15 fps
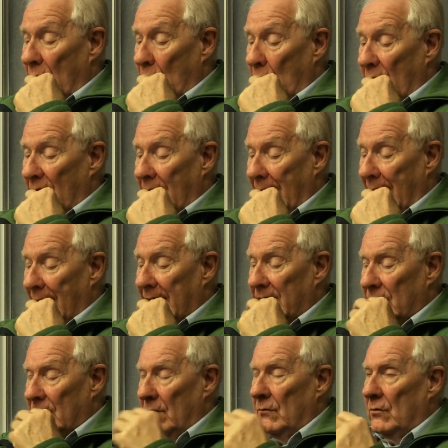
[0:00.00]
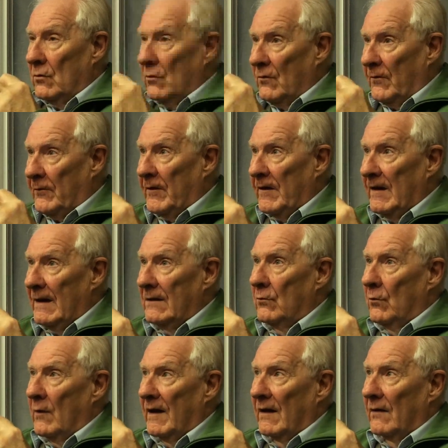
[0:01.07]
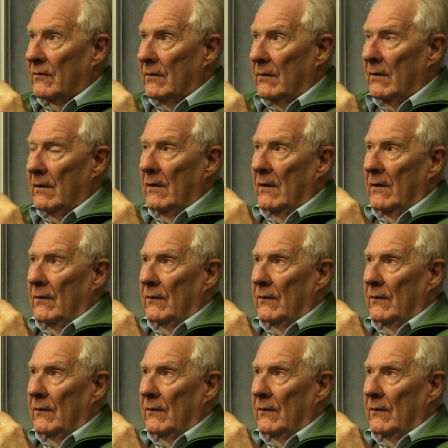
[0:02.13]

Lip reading: we are in a new field where the